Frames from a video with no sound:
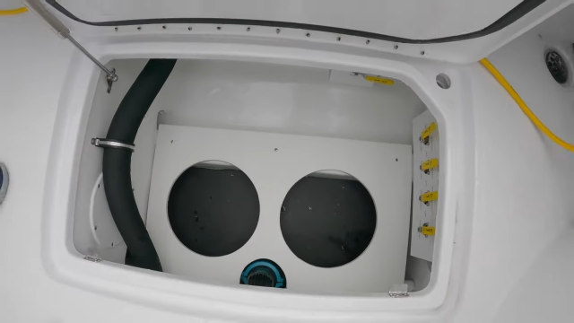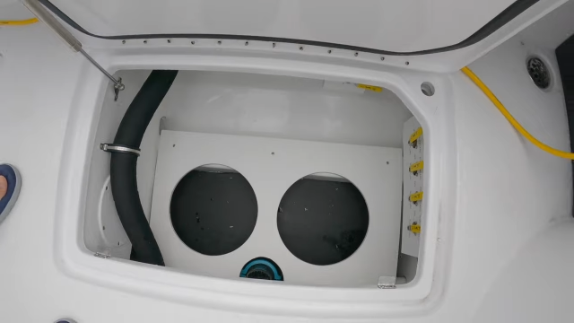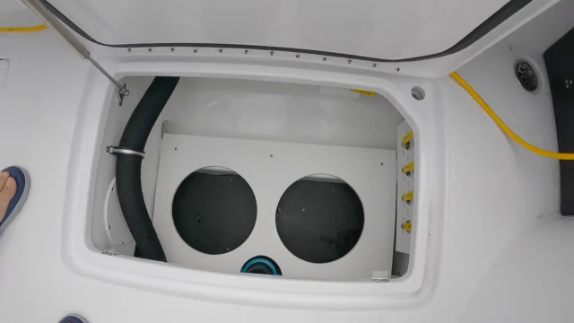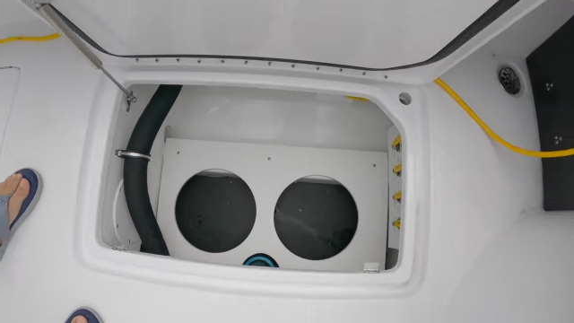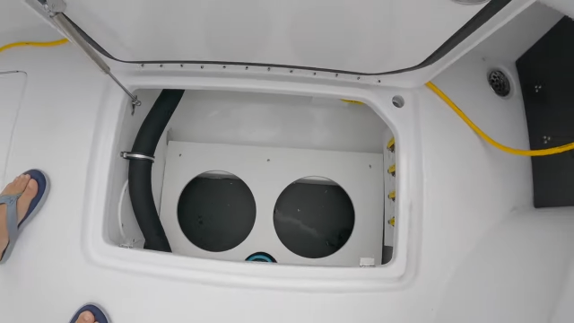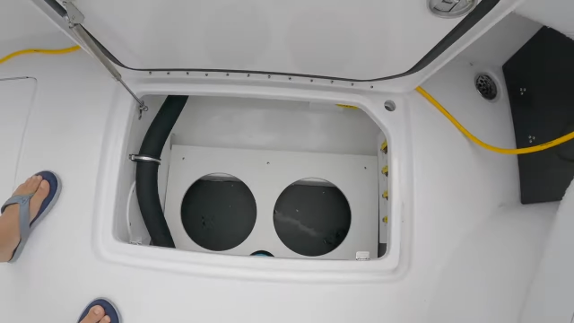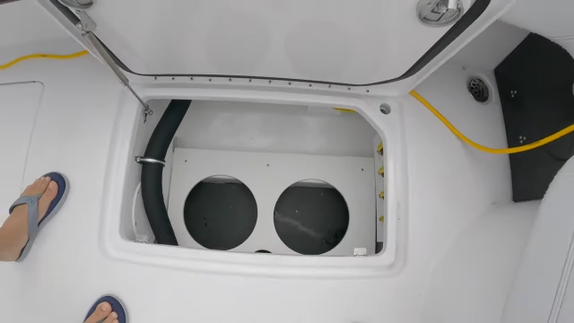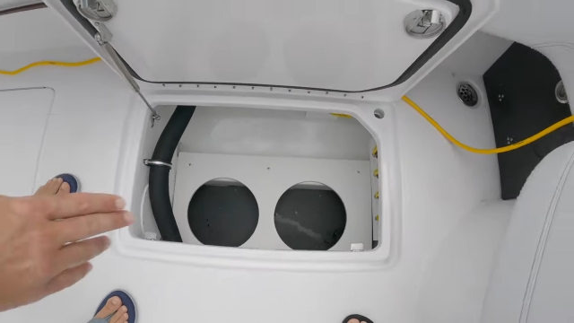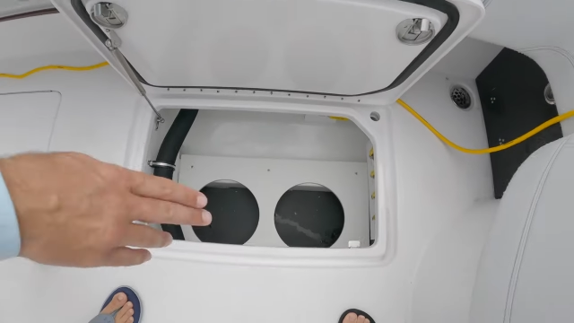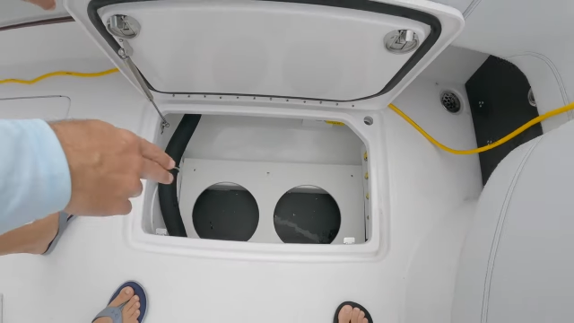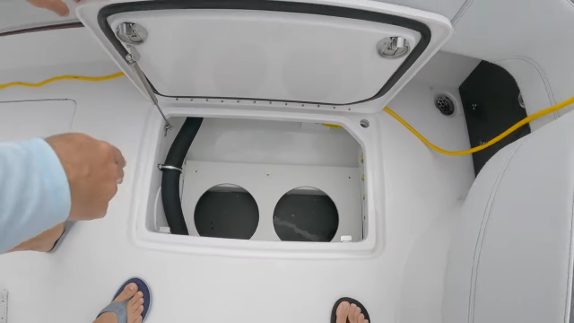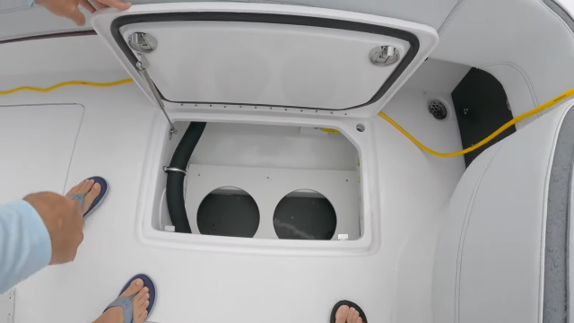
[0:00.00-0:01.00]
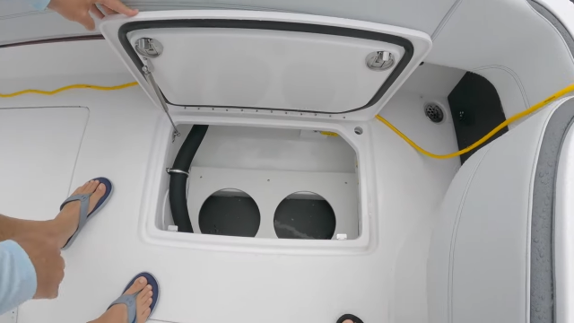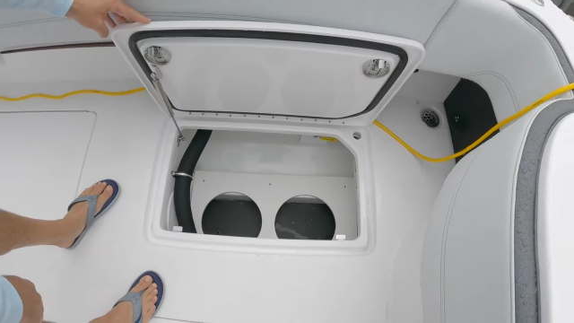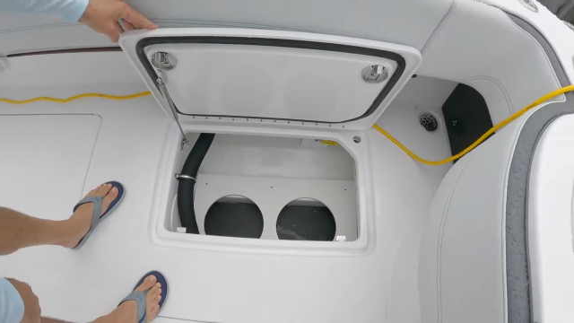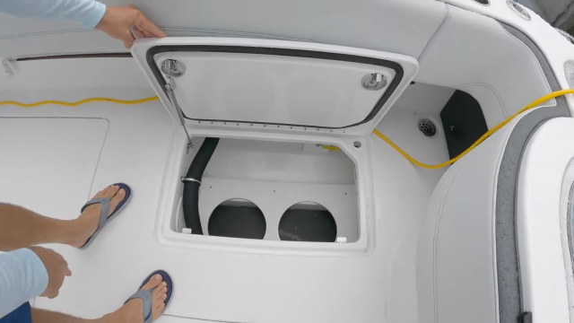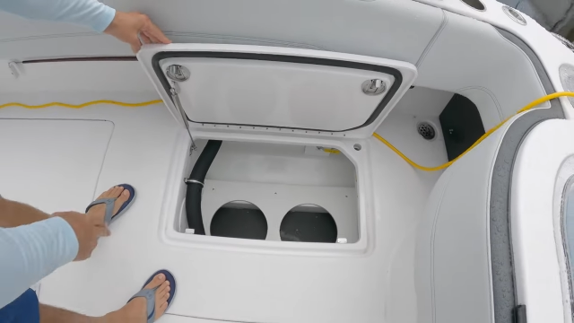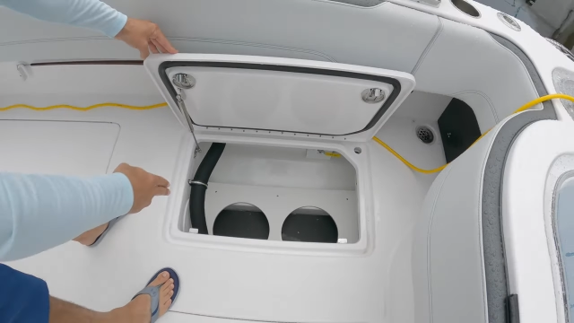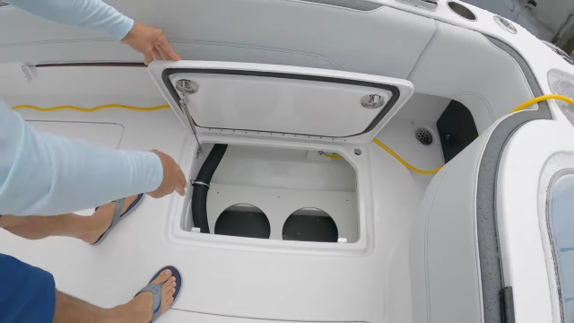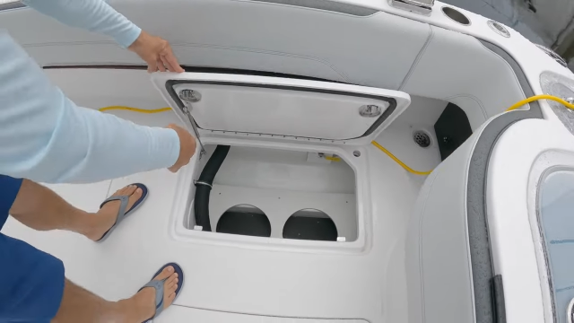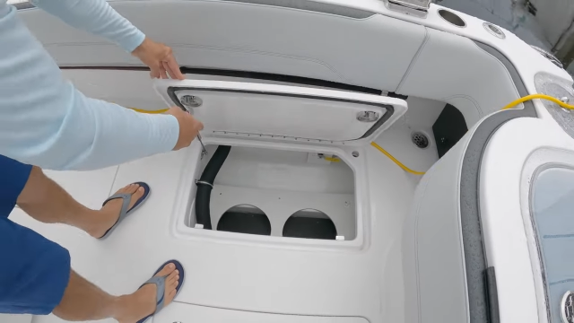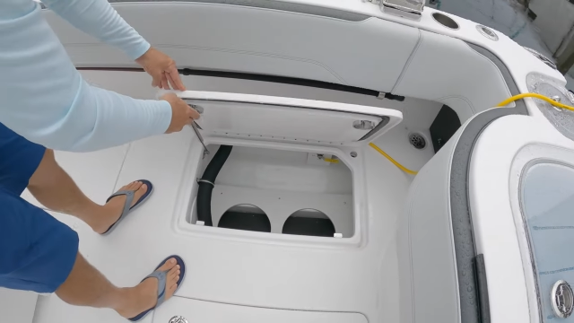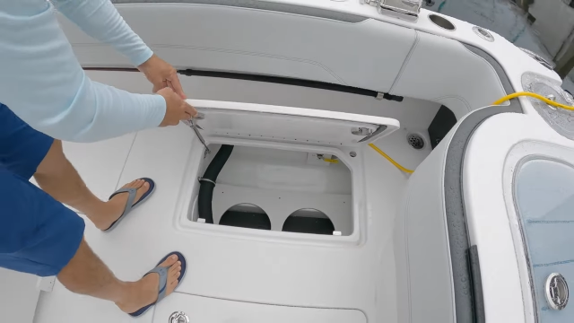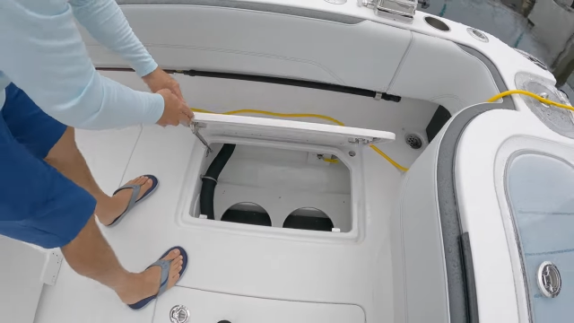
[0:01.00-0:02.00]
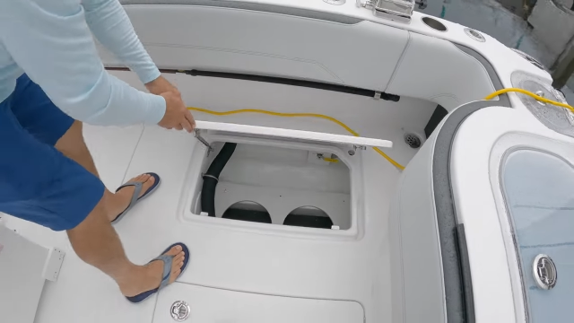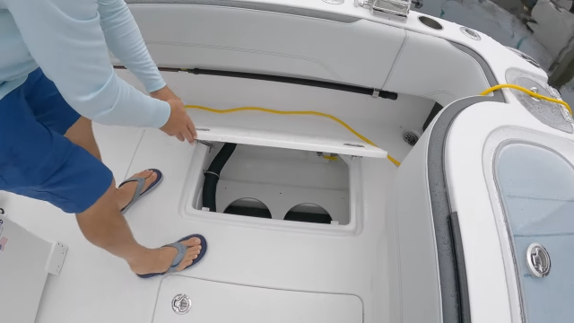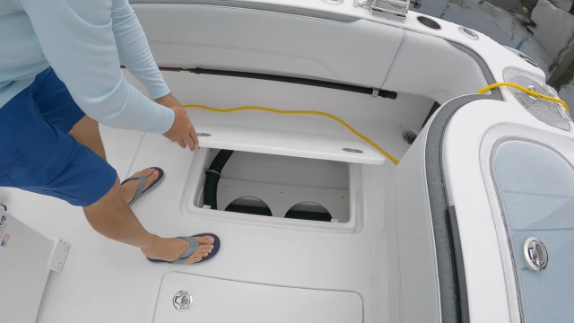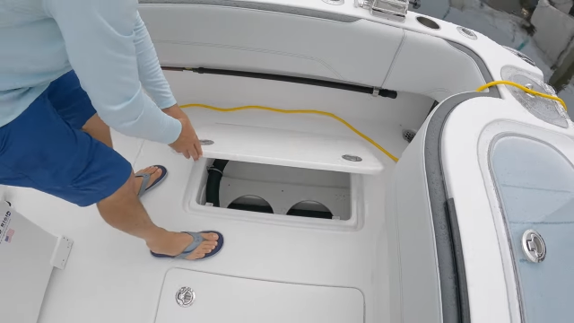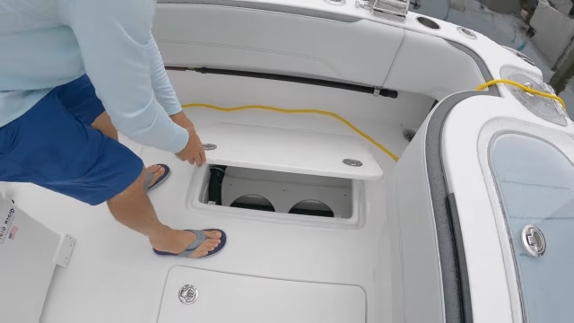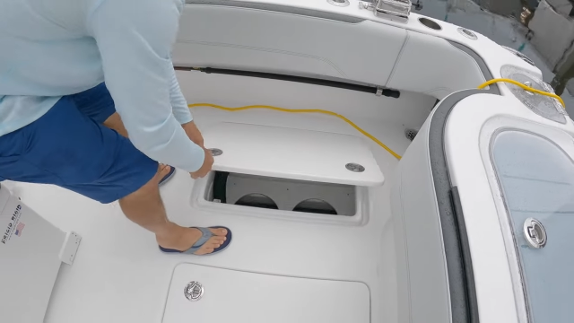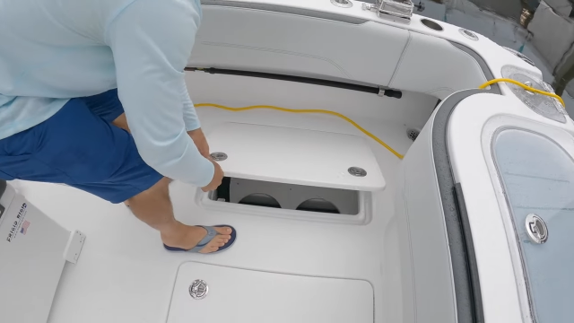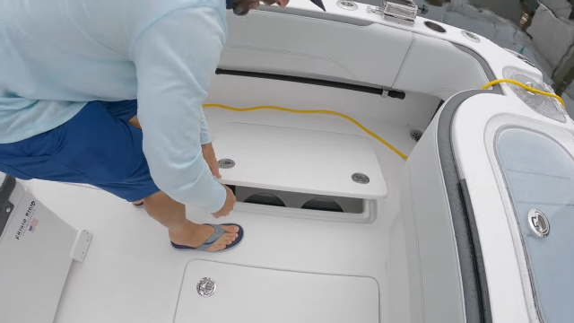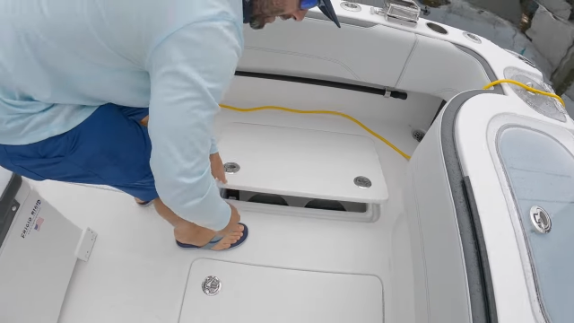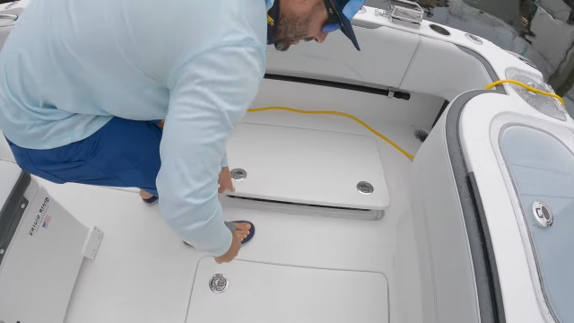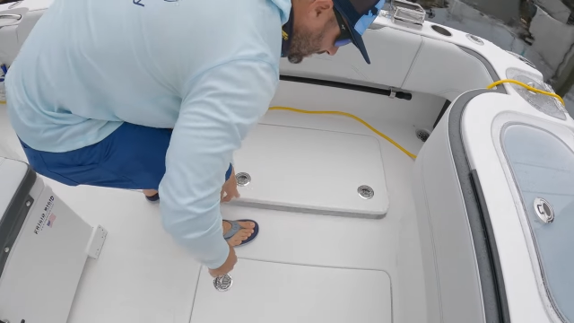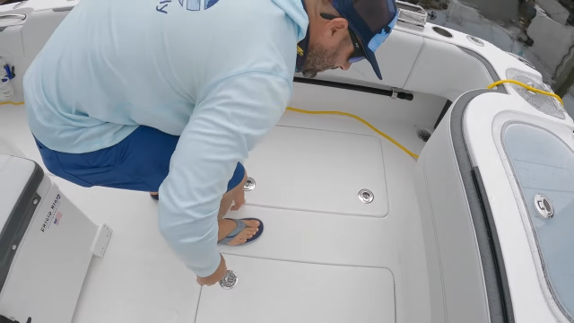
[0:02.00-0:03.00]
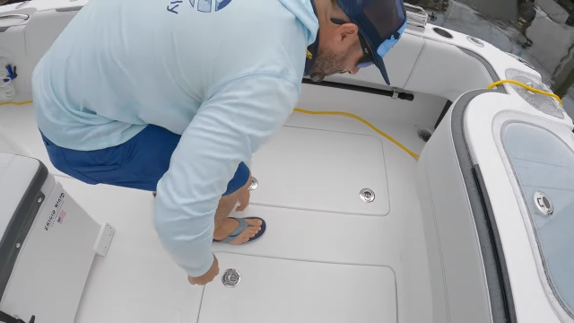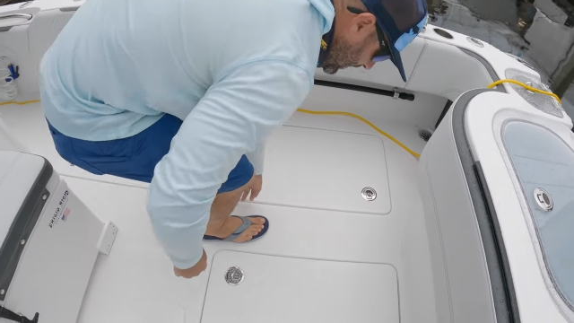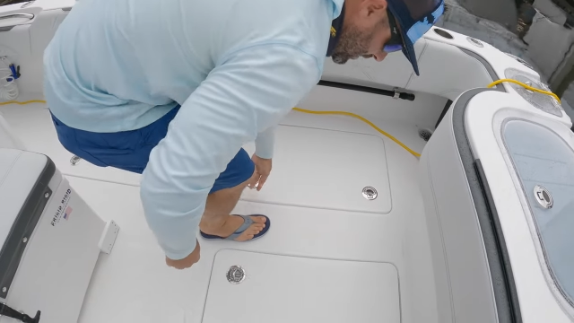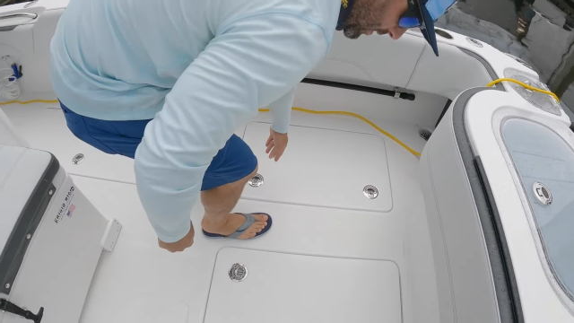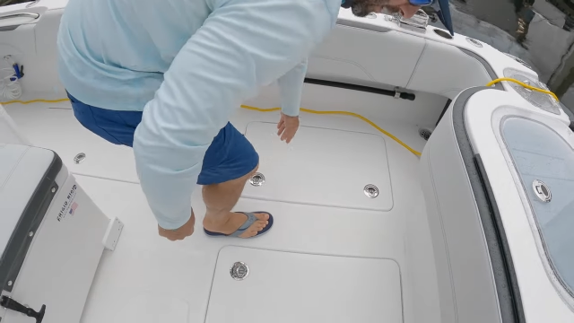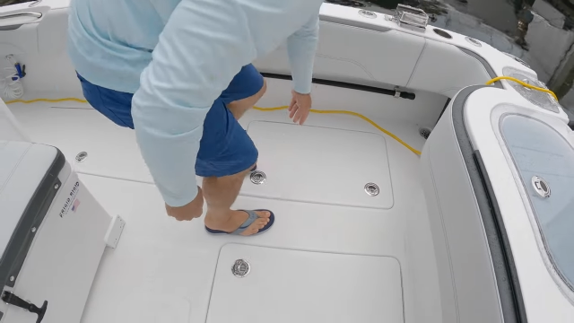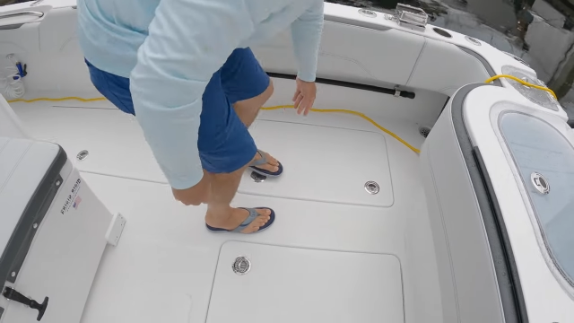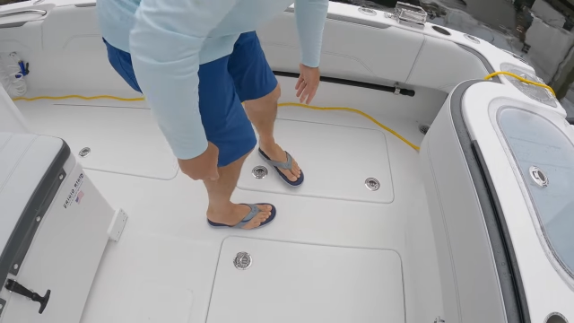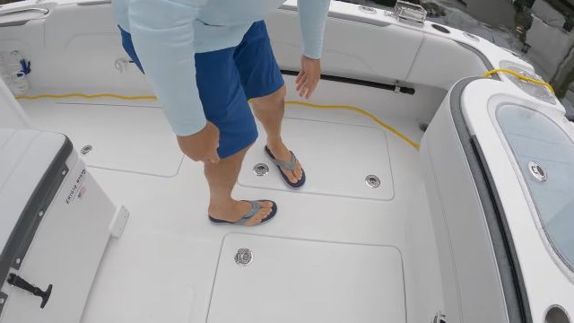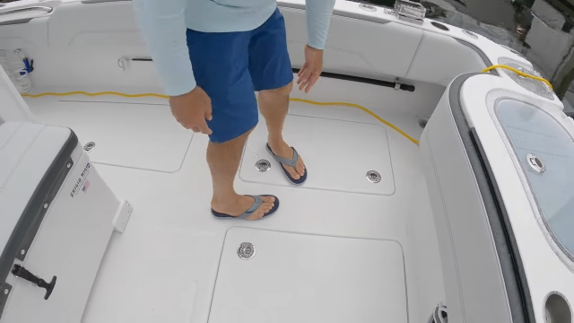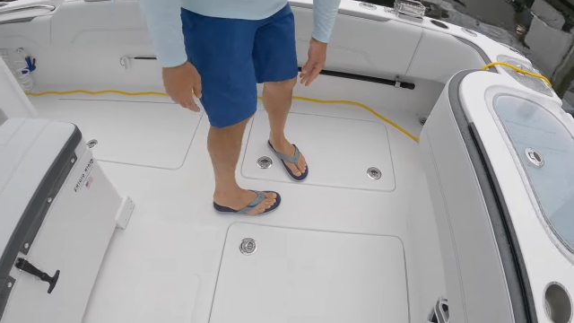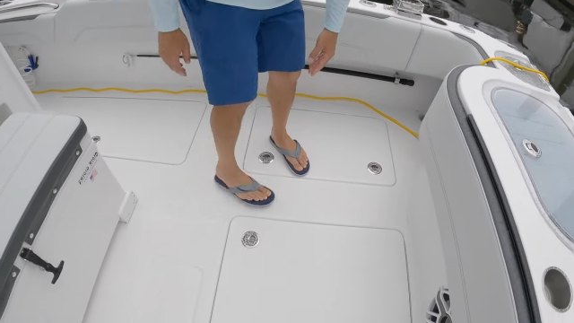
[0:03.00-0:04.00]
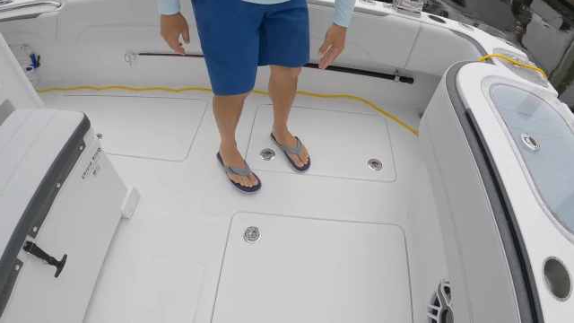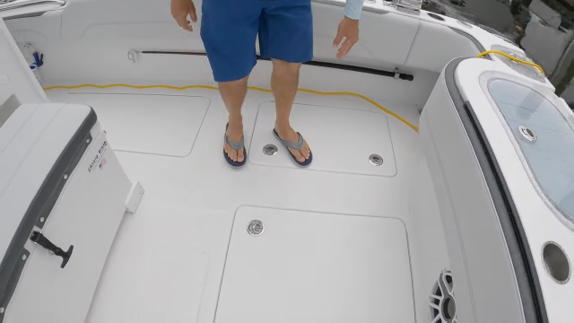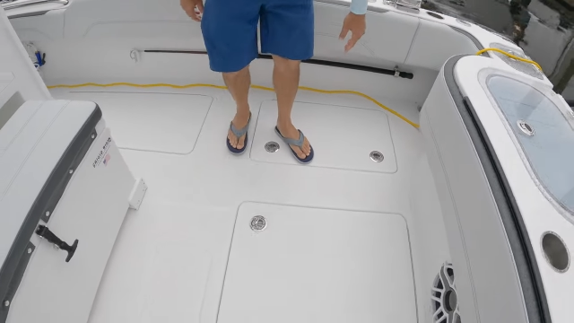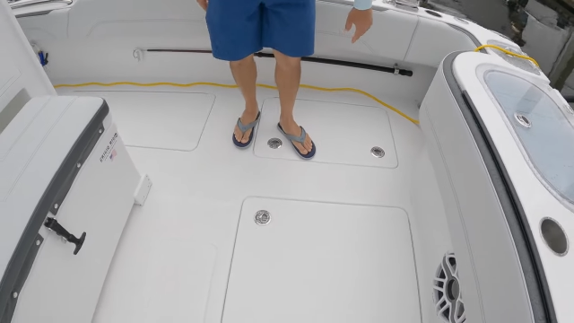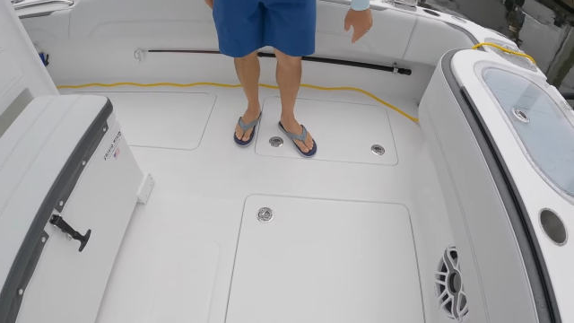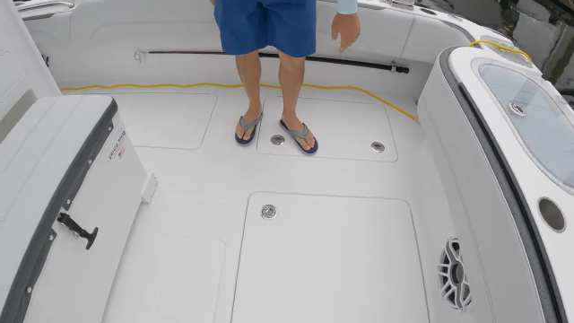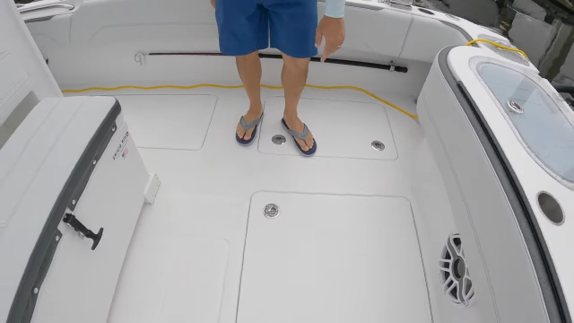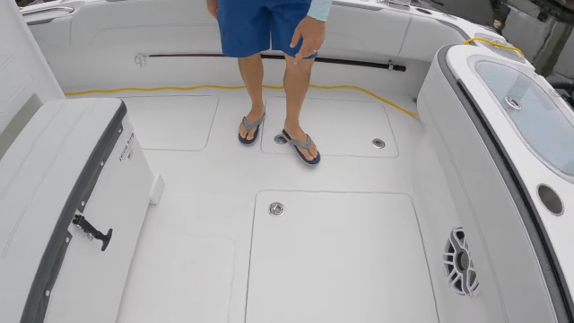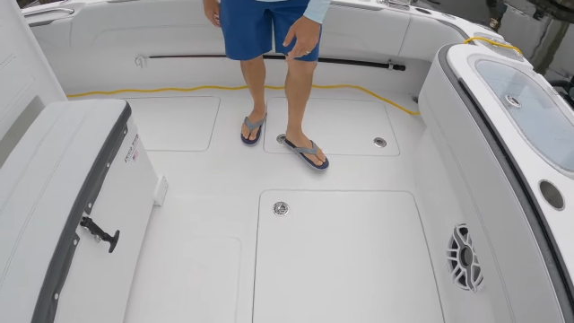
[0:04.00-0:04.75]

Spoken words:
[unreadable: no face in view]